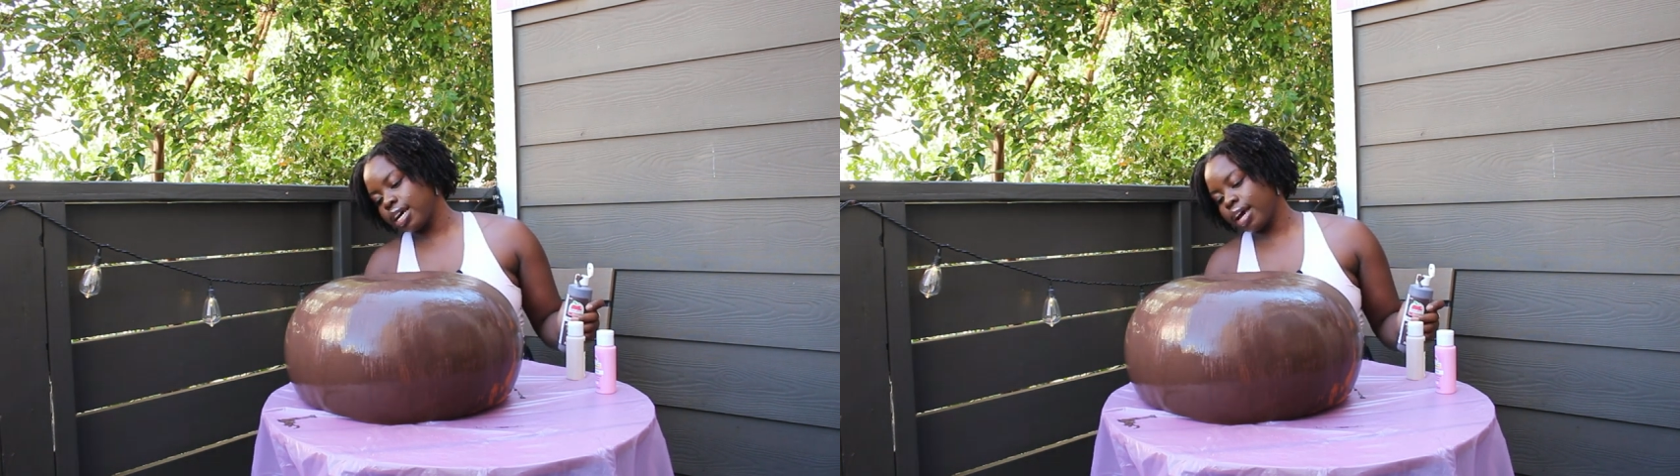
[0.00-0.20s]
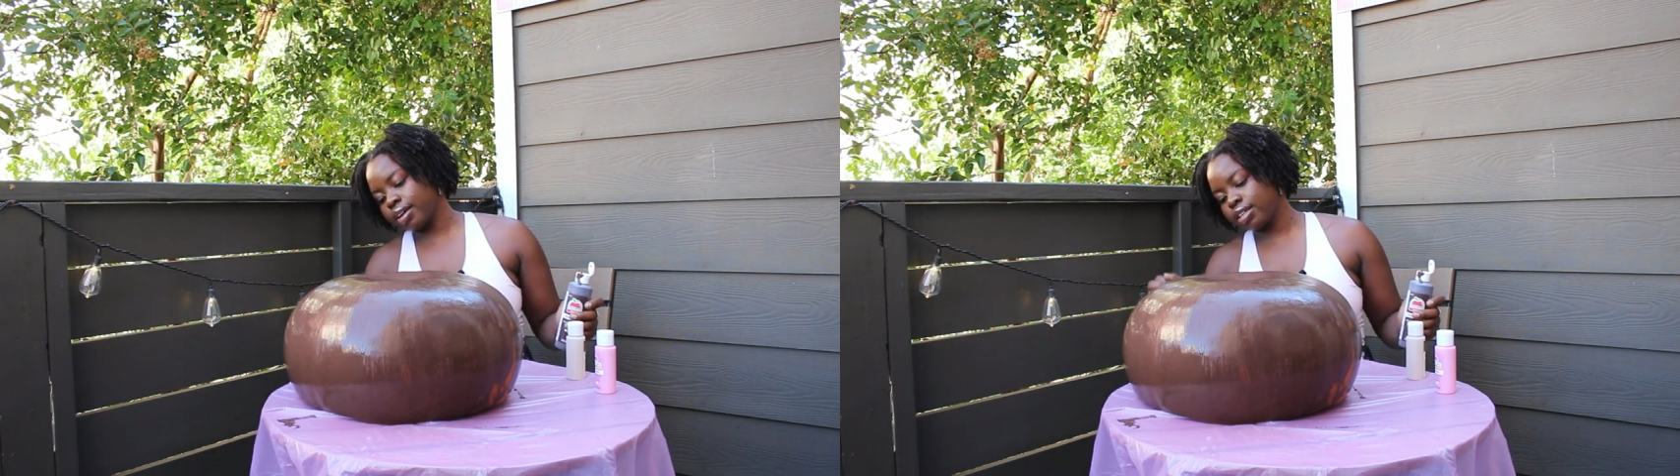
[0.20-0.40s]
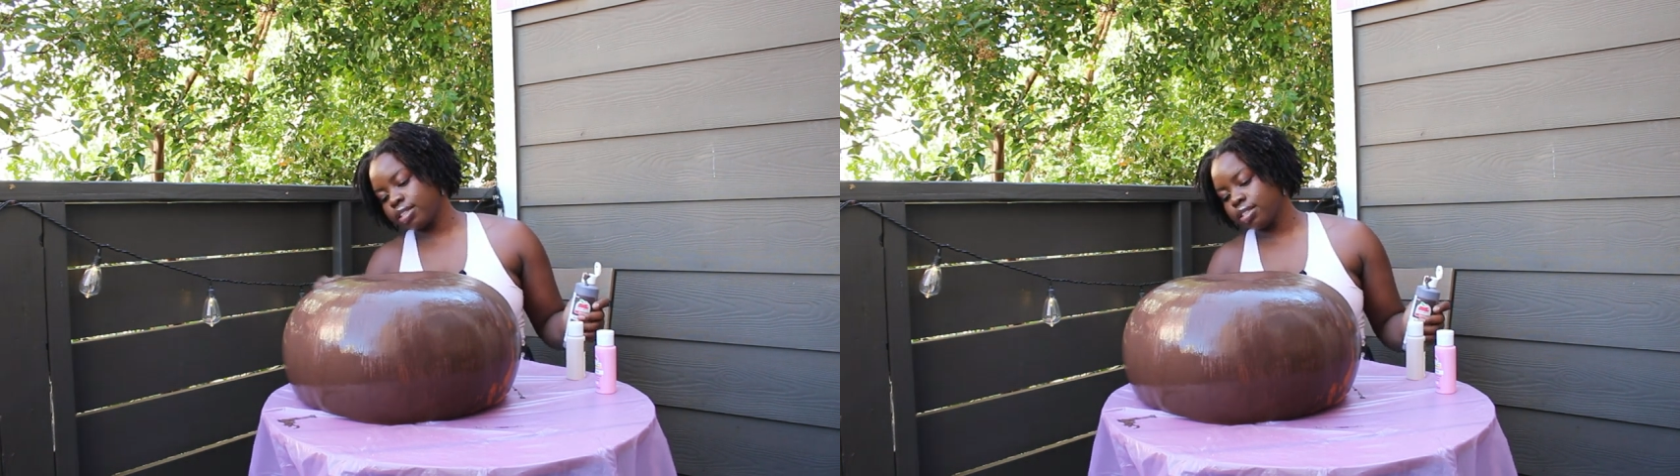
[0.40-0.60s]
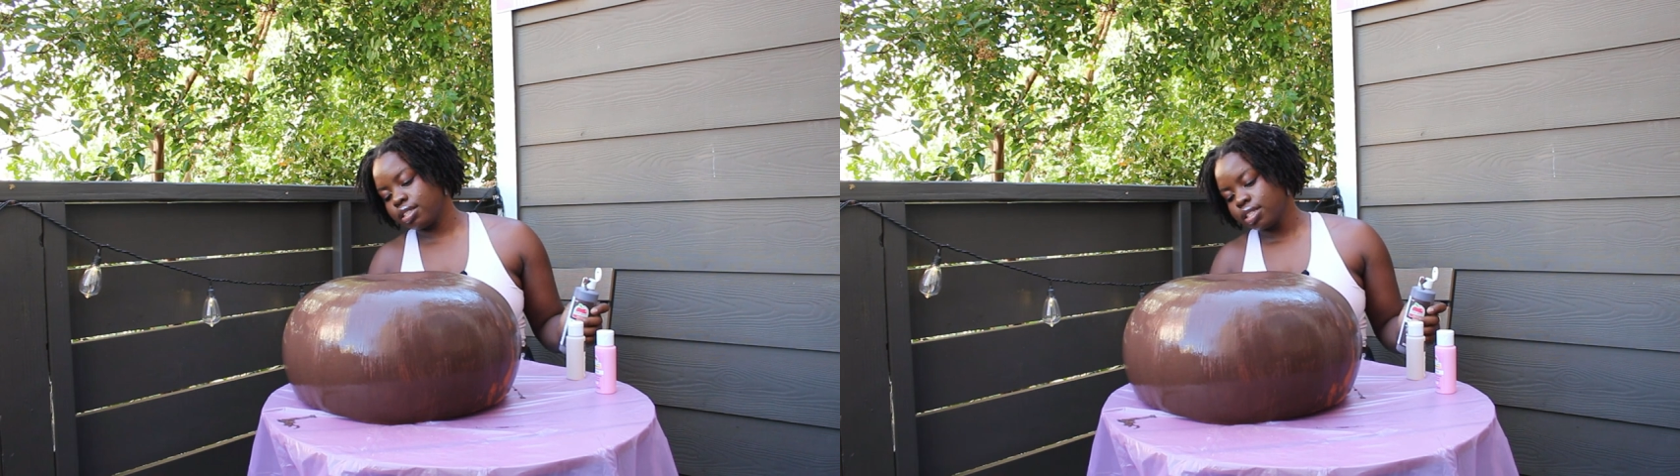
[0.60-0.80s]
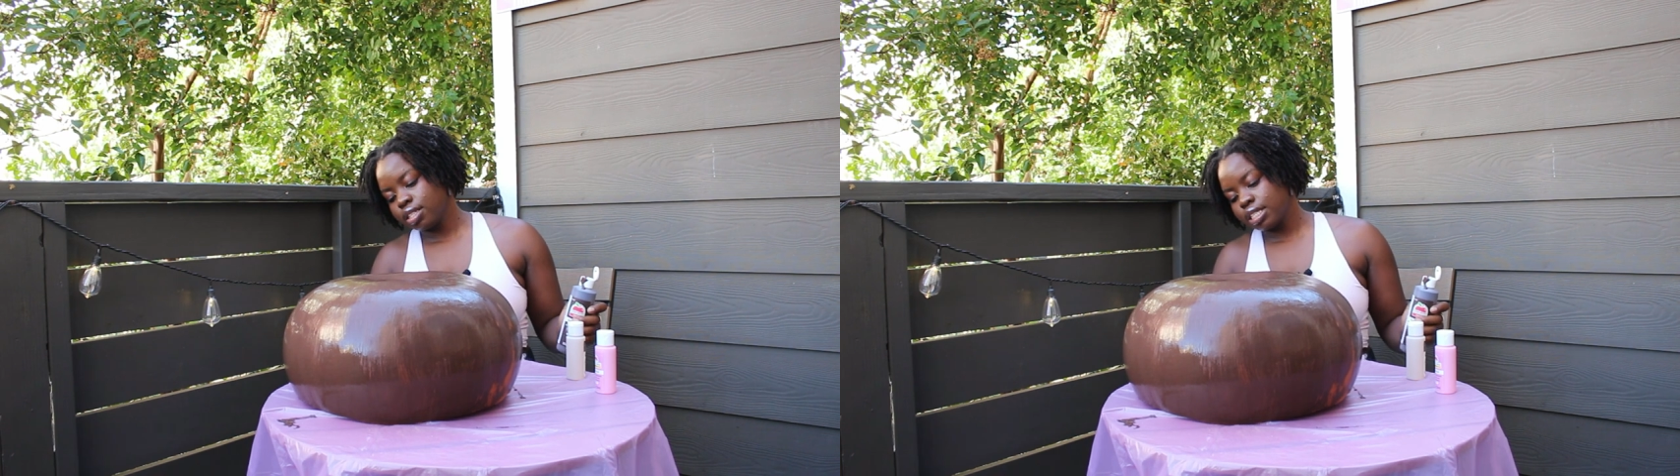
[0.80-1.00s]
I could
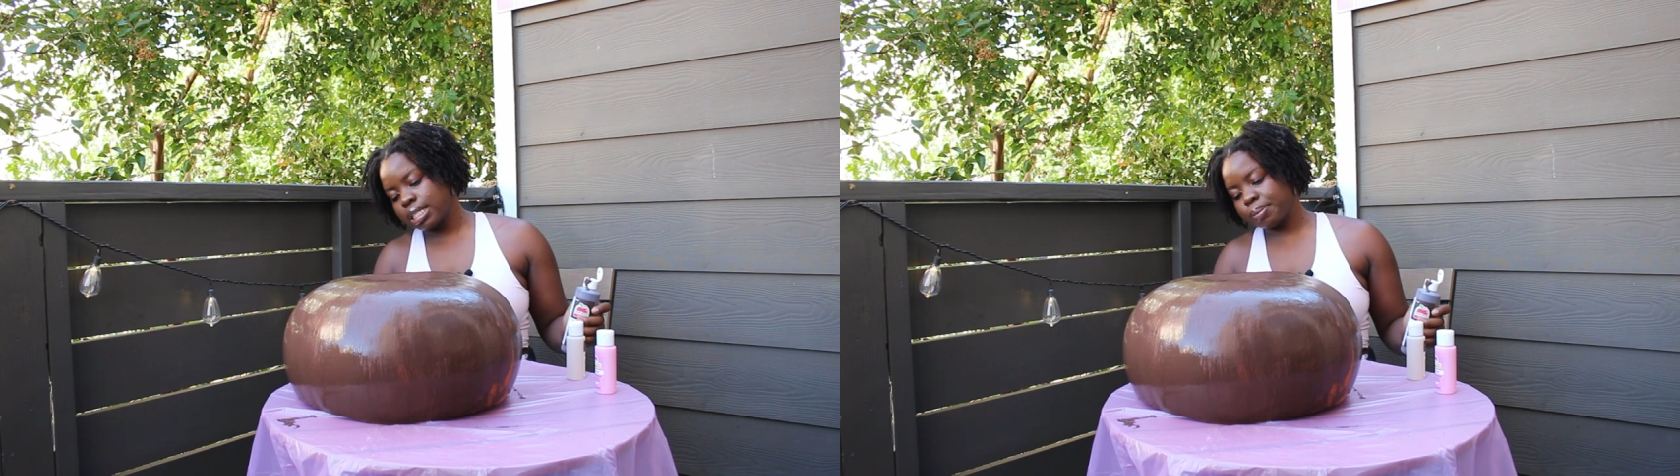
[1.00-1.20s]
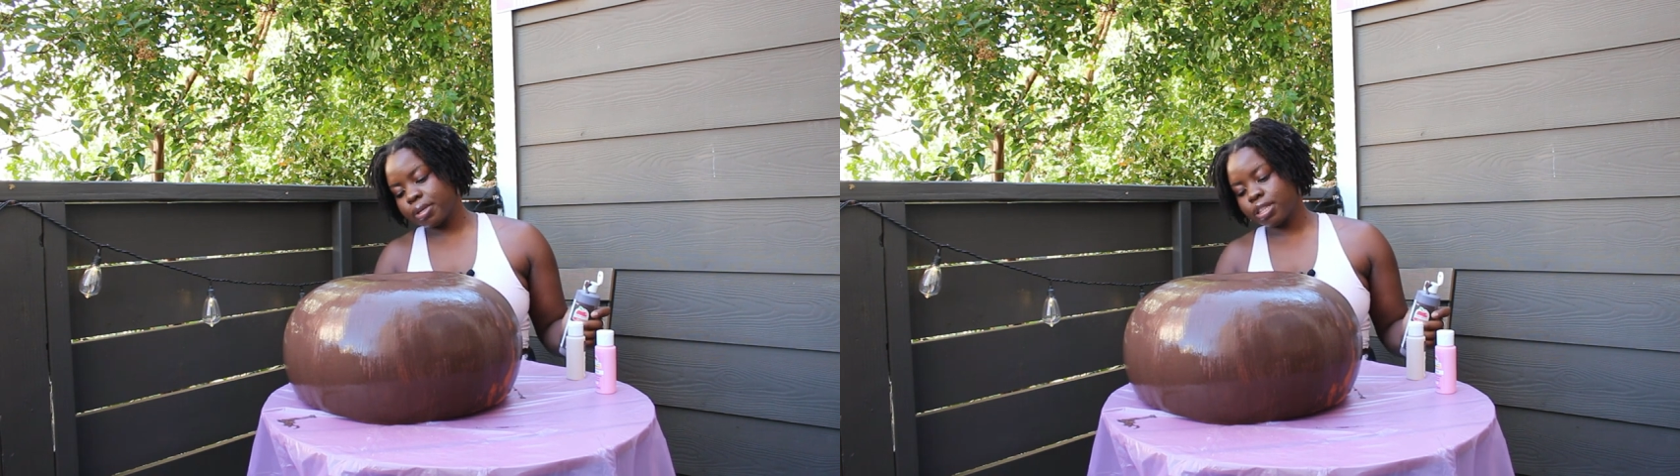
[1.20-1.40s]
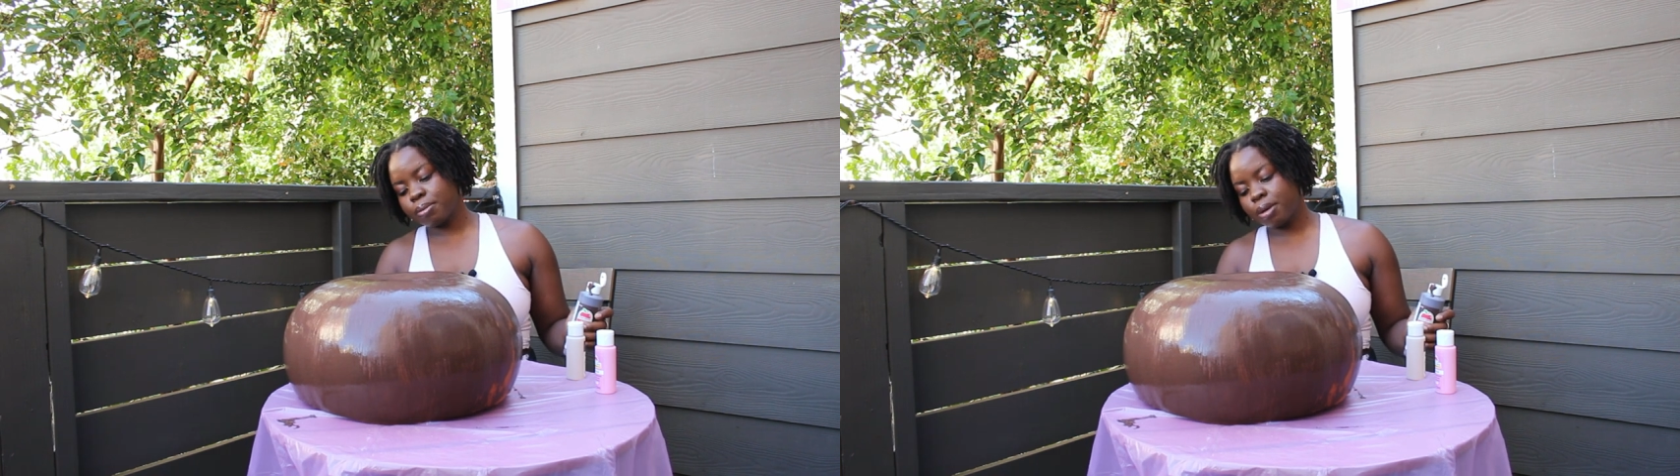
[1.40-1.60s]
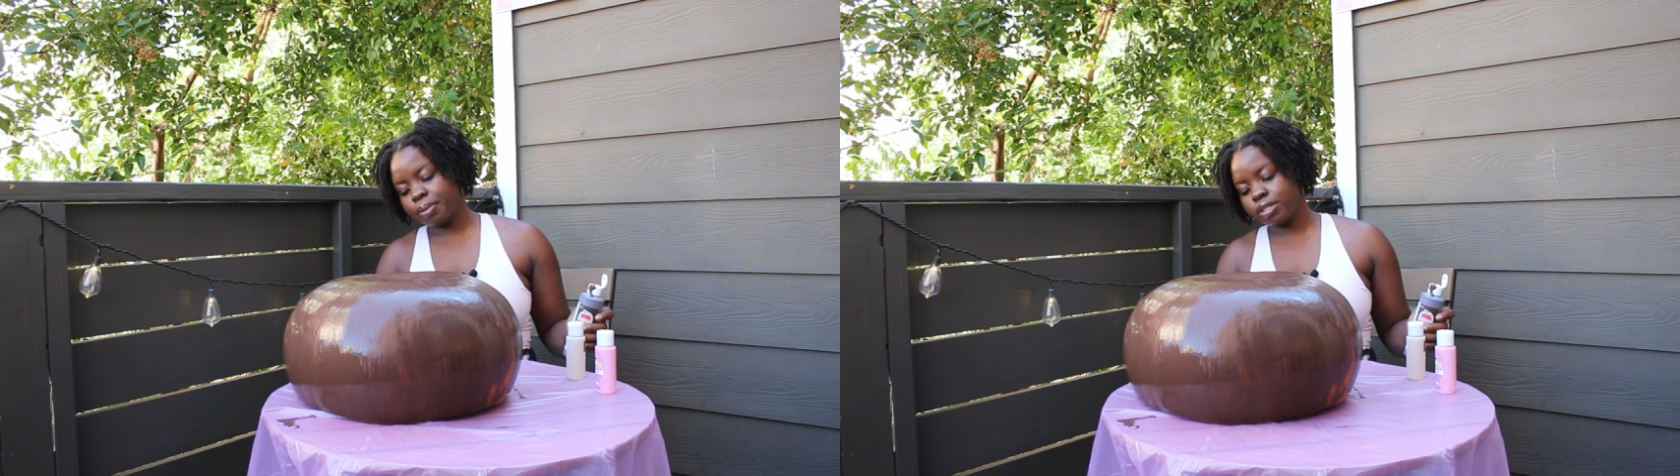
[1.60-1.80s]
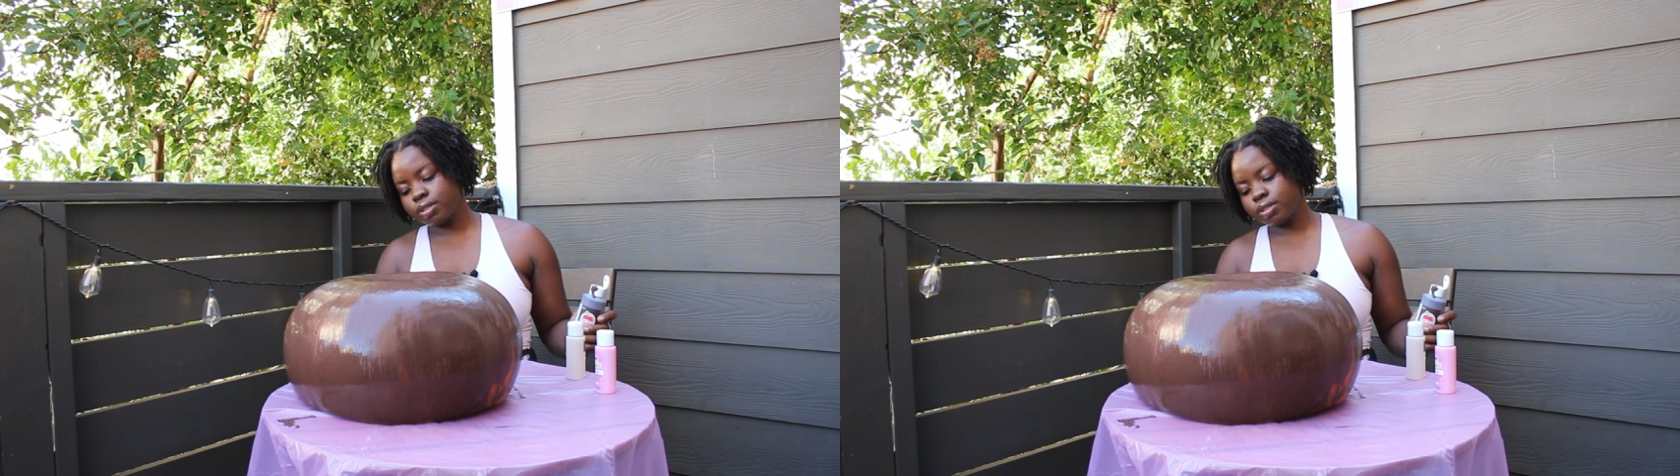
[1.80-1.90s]
split them up into